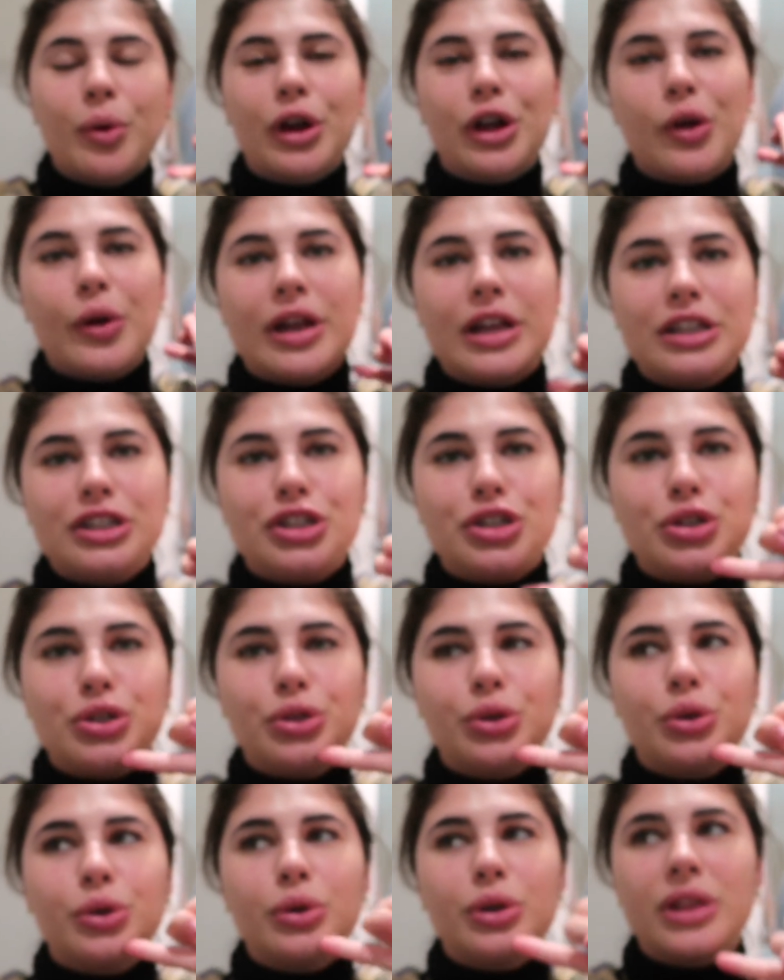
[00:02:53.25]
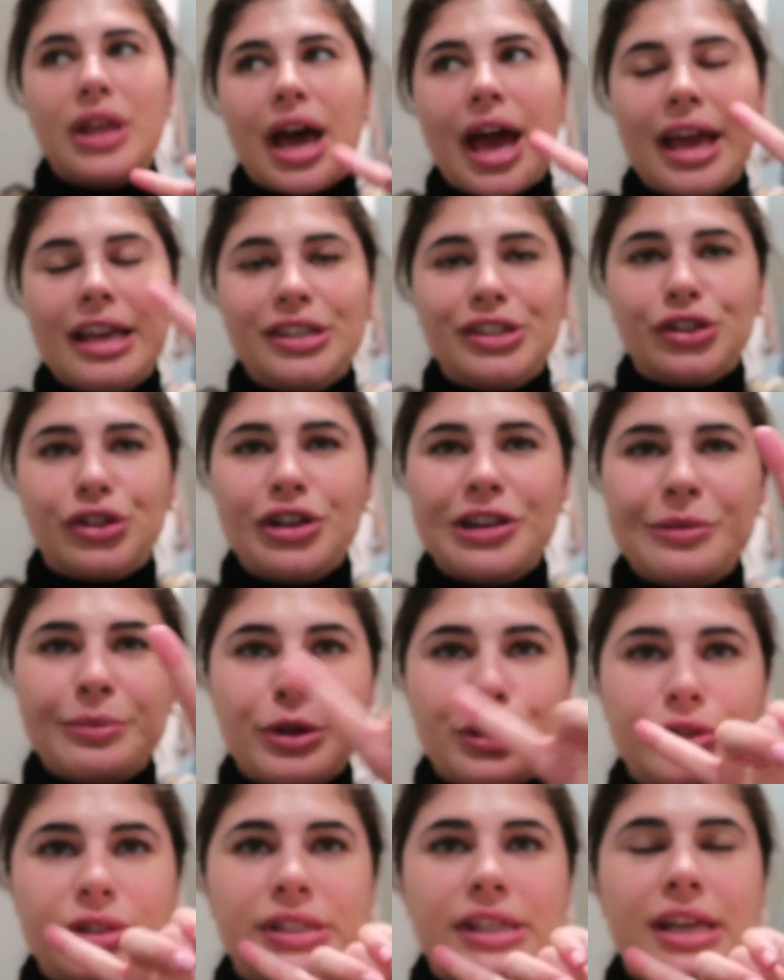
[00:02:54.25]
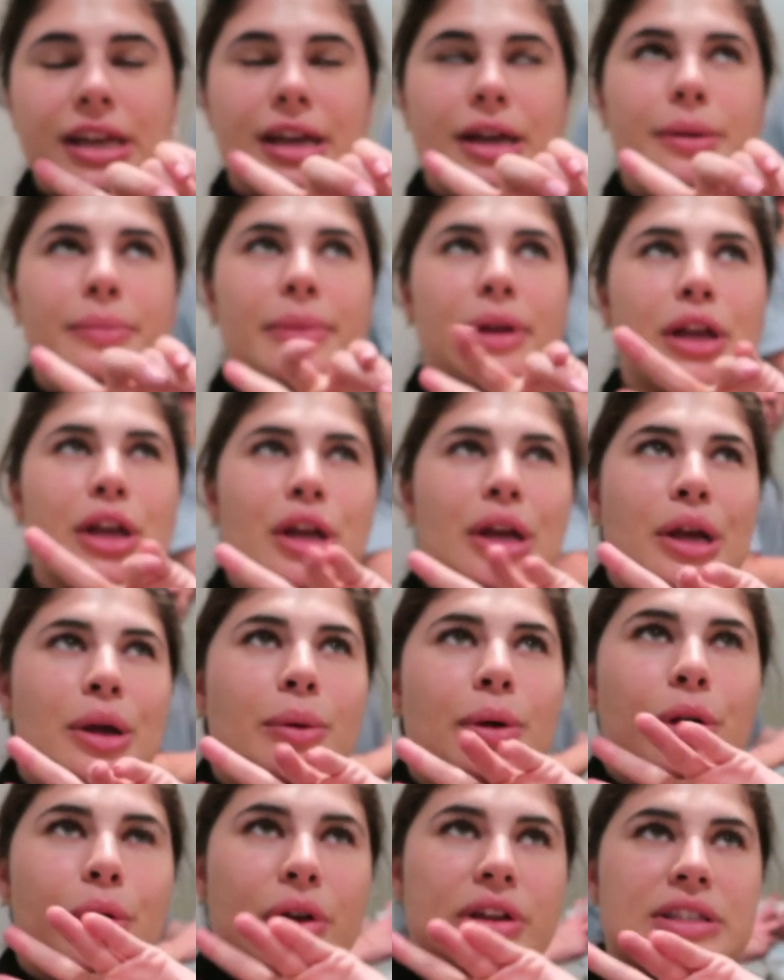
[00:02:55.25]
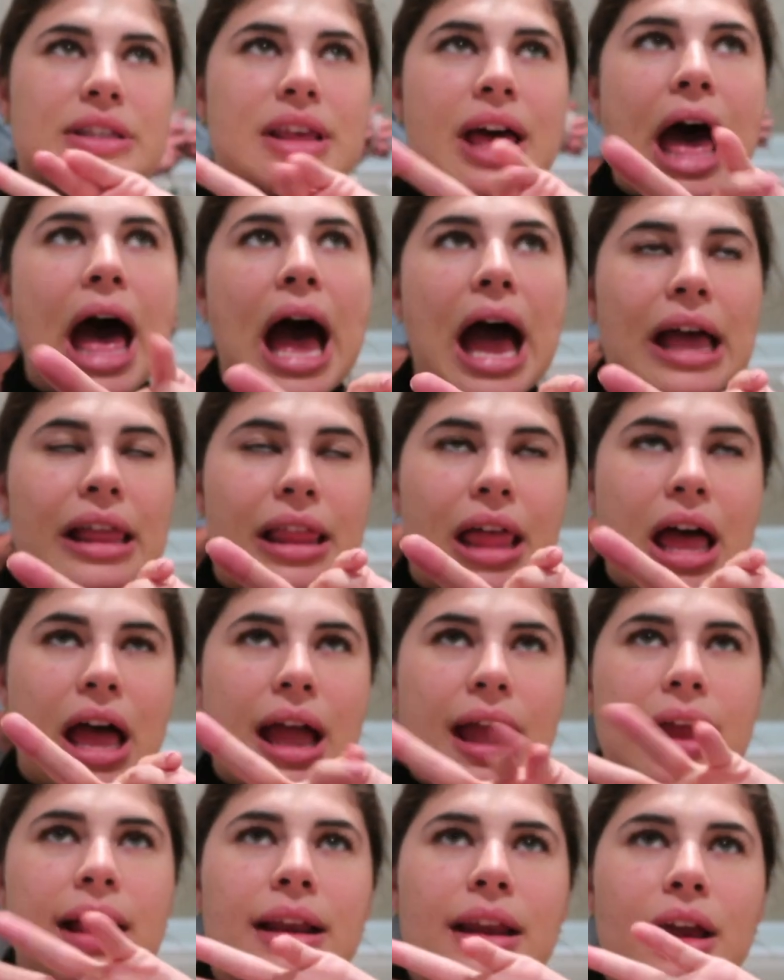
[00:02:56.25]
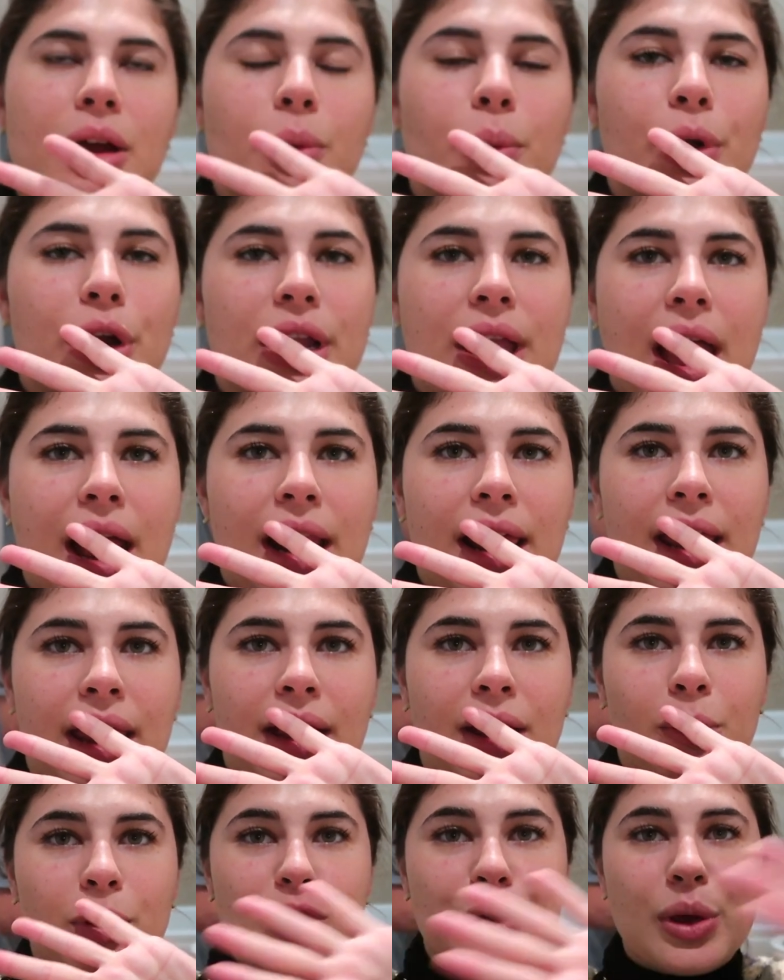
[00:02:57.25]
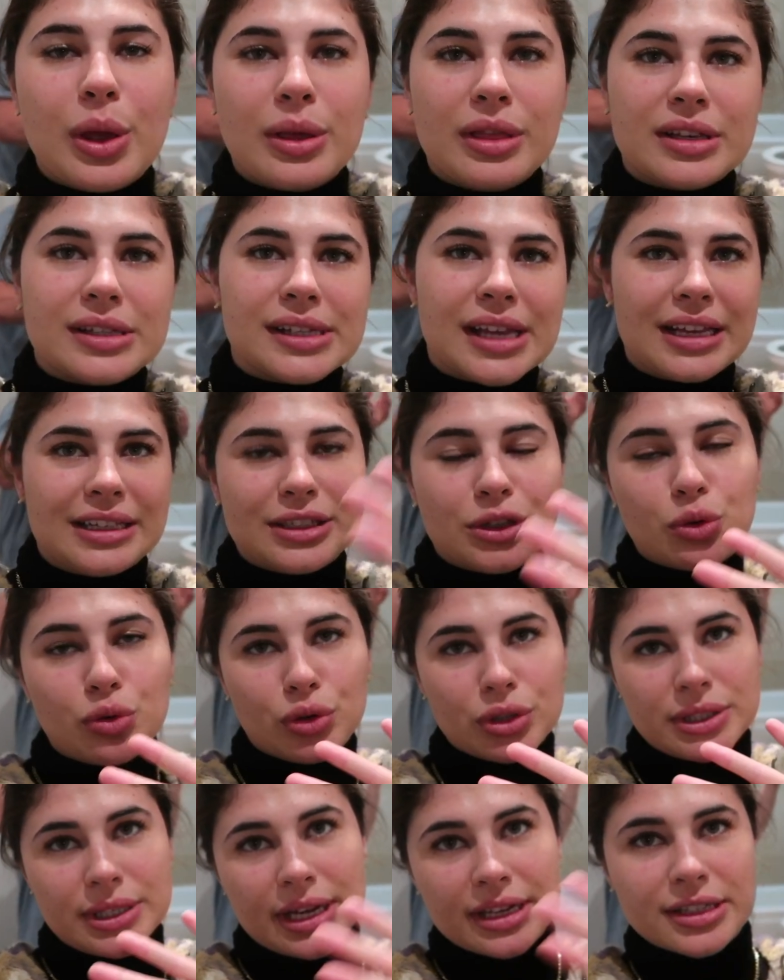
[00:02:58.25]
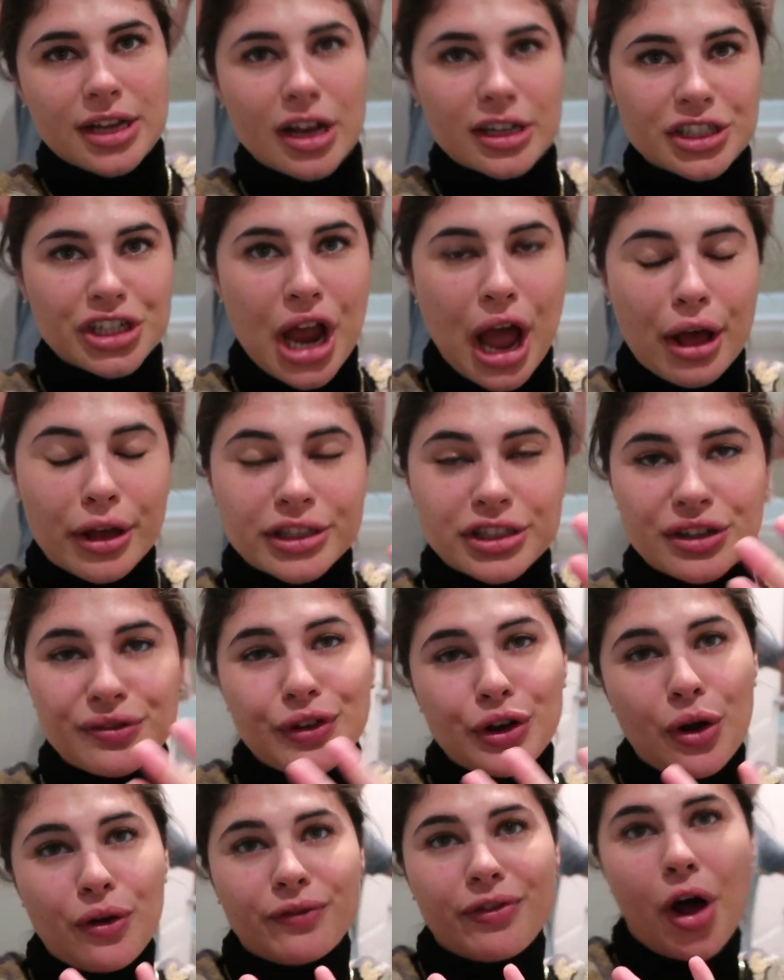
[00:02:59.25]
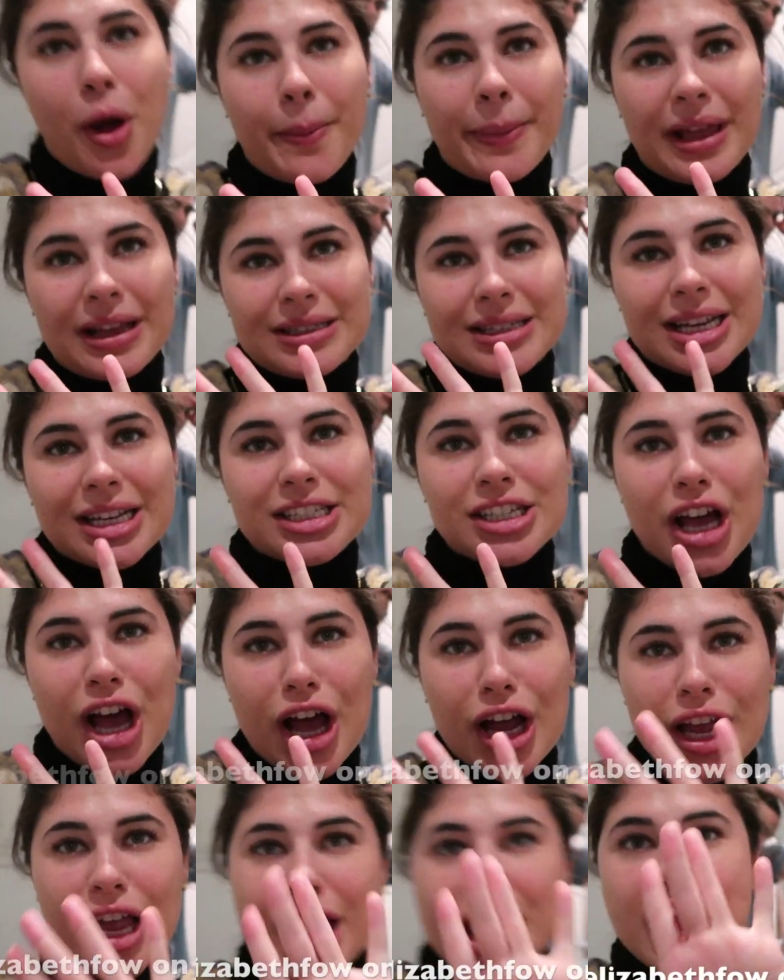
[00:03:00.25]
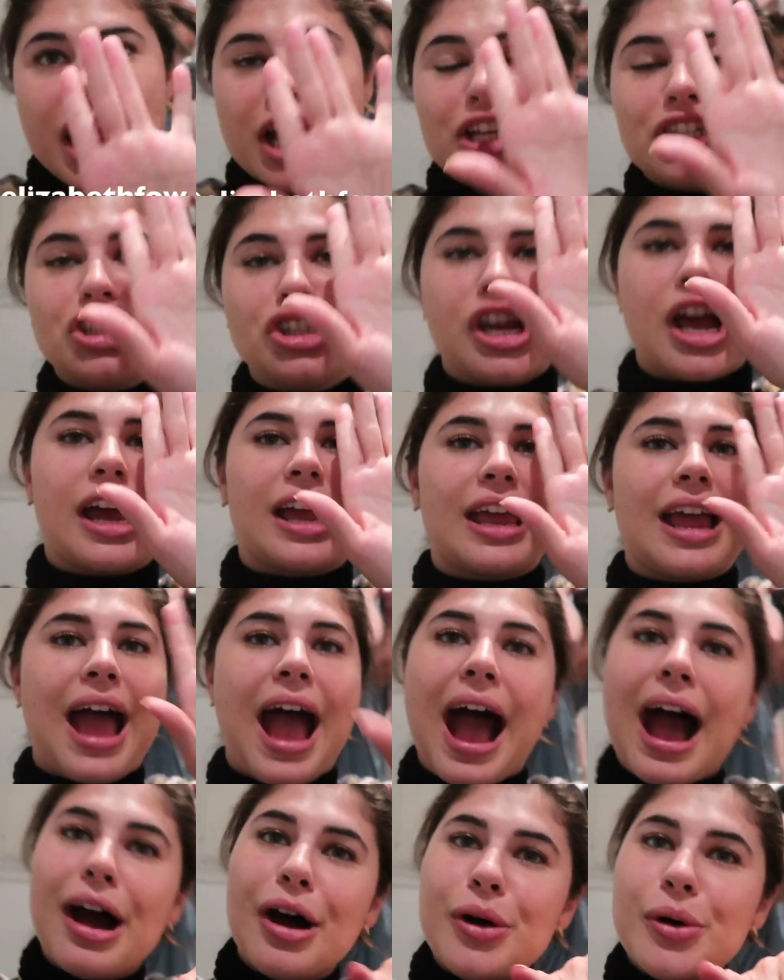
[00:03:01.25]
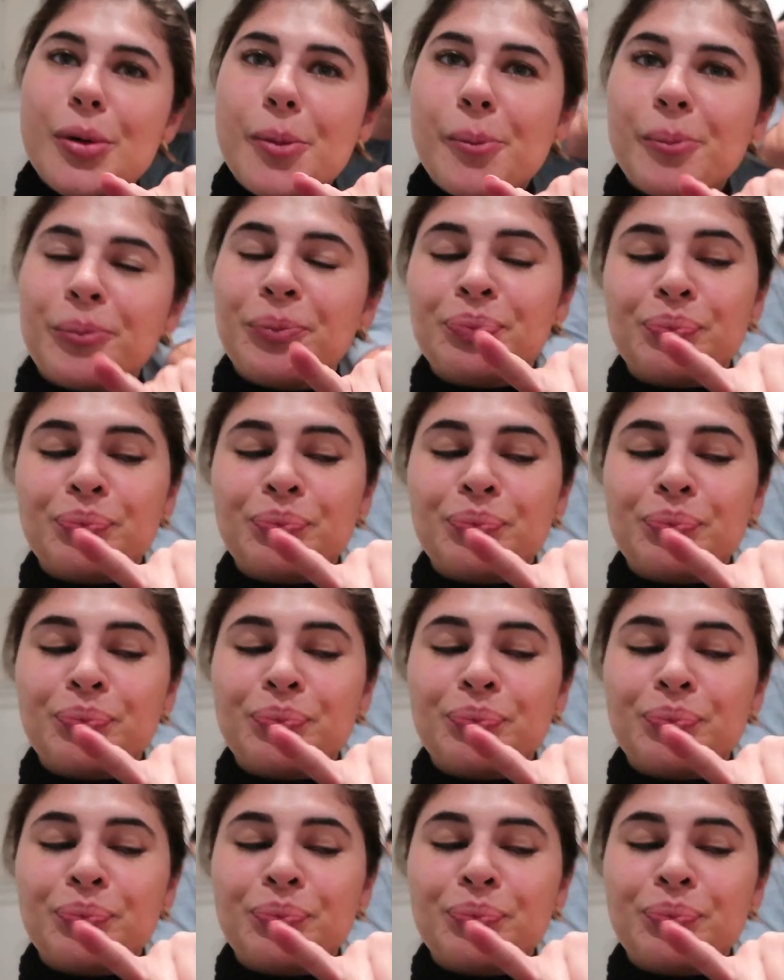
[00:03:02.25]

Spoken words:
We're going to the ice cream museum, we're going to the High Line, we're doing this like cool TikTok challenge. If you don't follow me on TikTok, check it out.